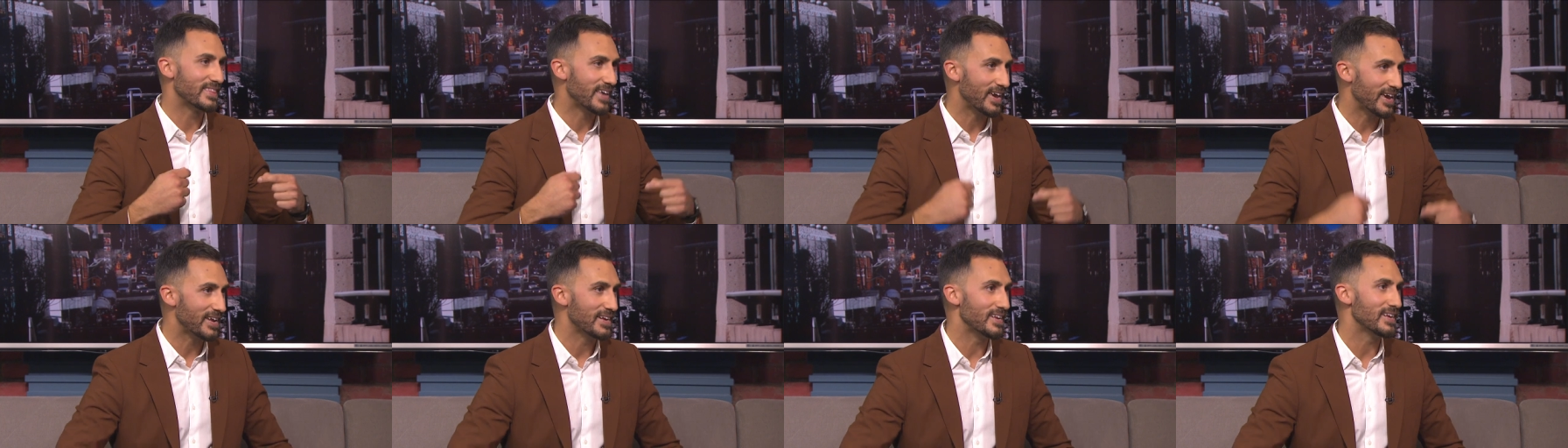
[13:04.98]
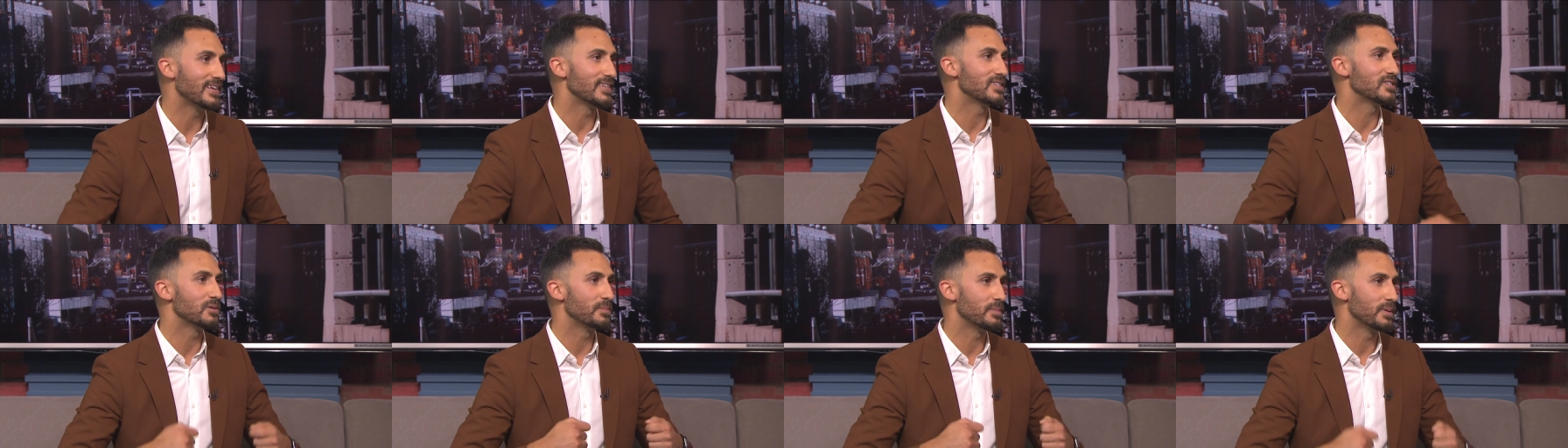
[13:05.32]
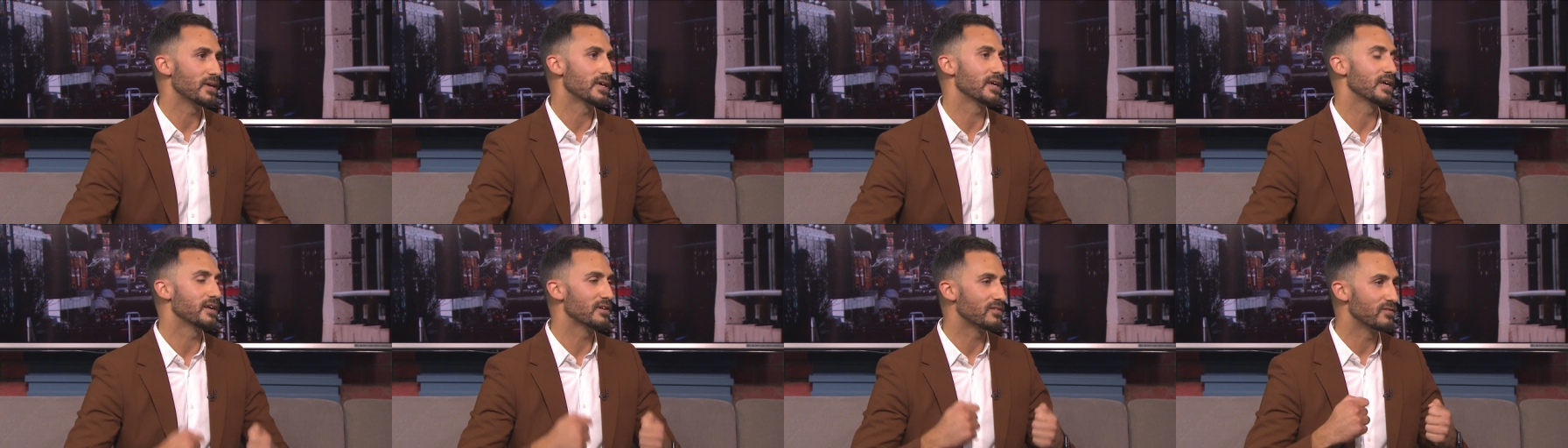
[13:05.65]
they need to
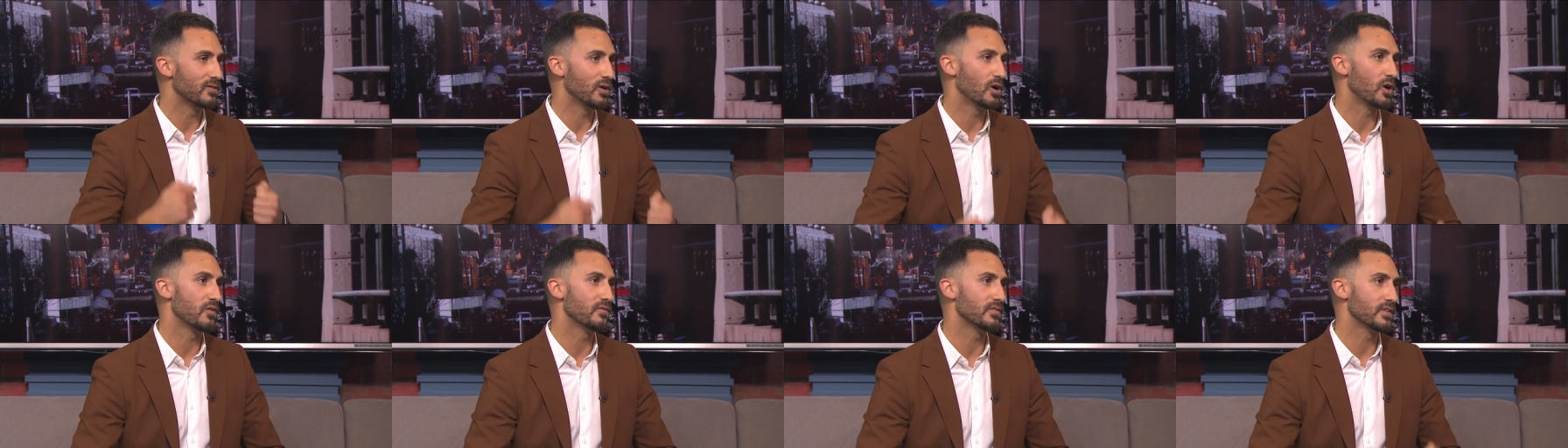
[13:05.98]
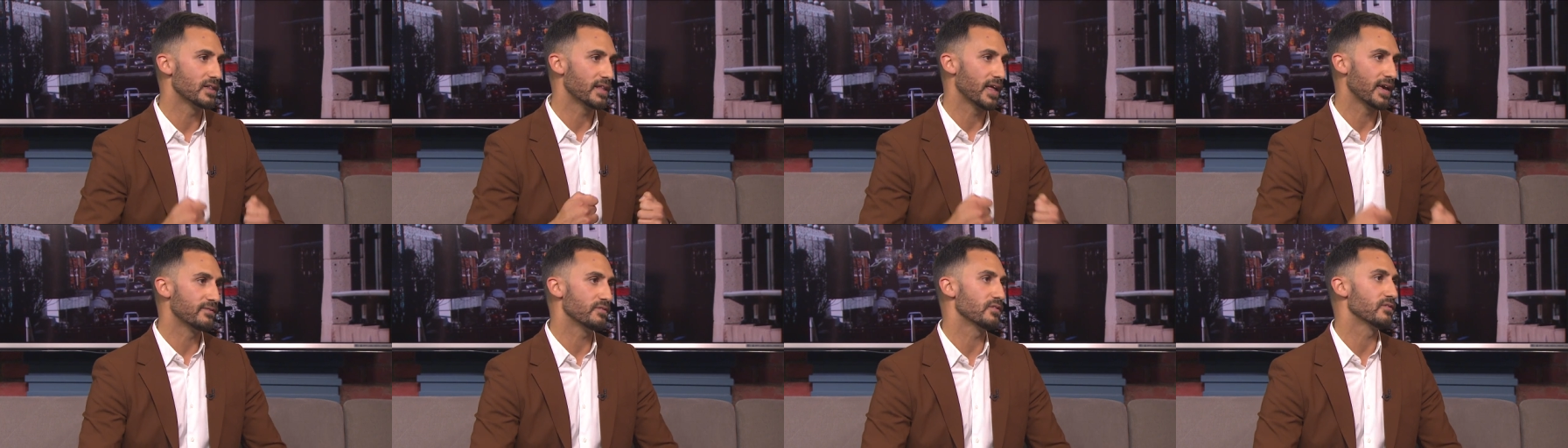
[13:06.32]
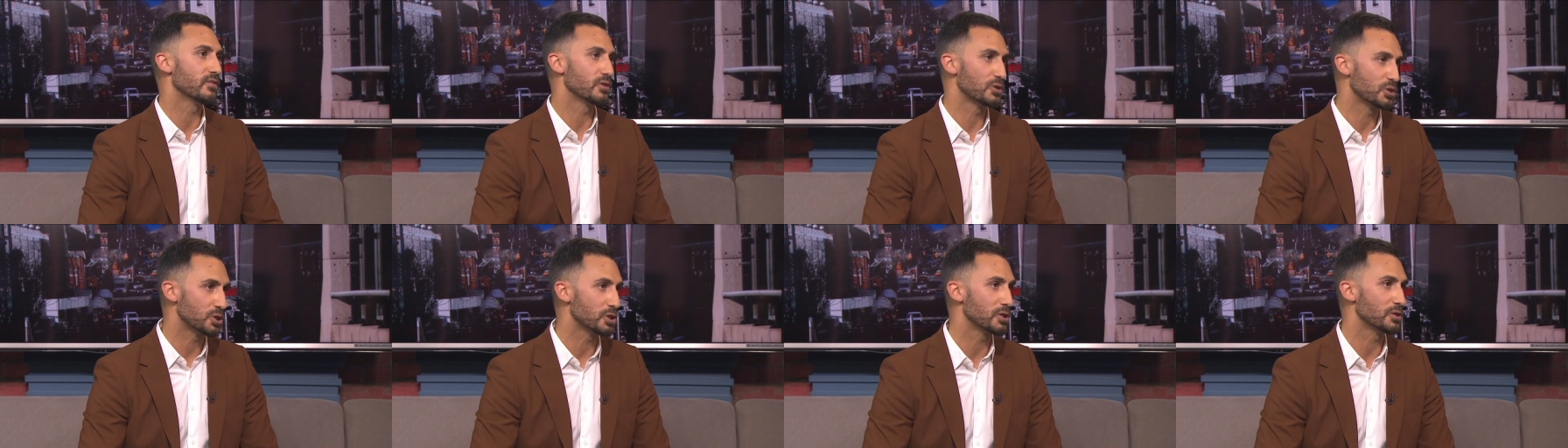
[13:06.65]
be involved in the life of
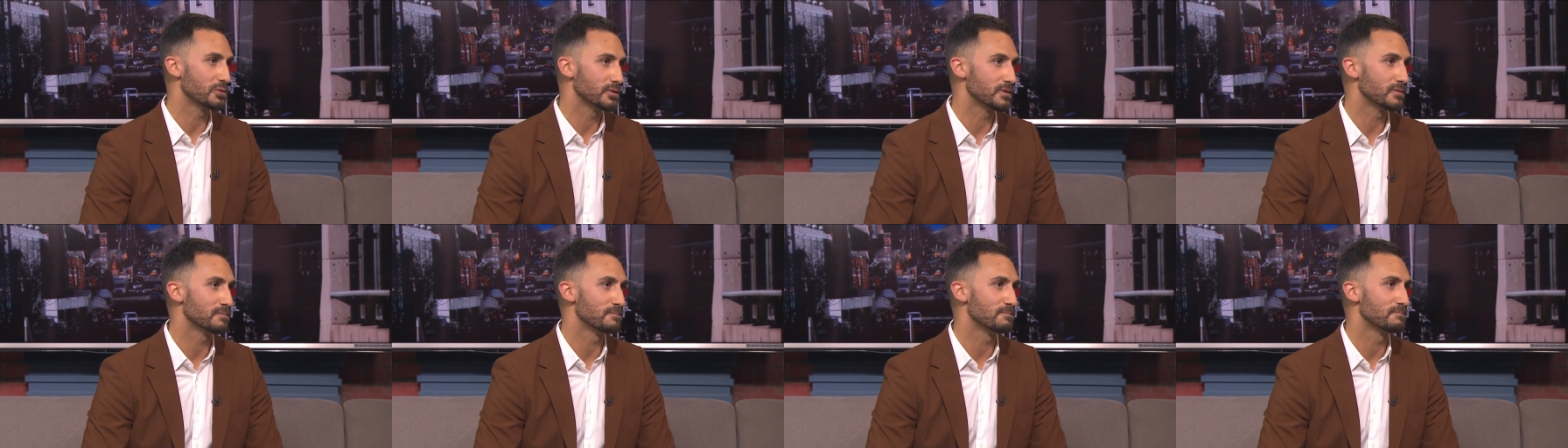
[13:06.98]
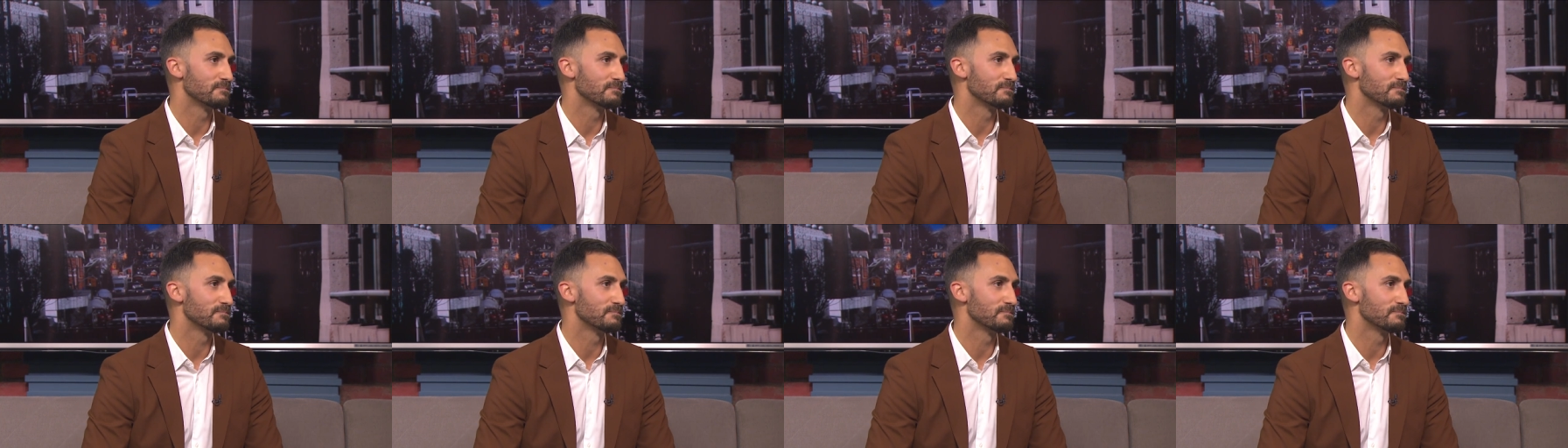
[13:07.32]
their children.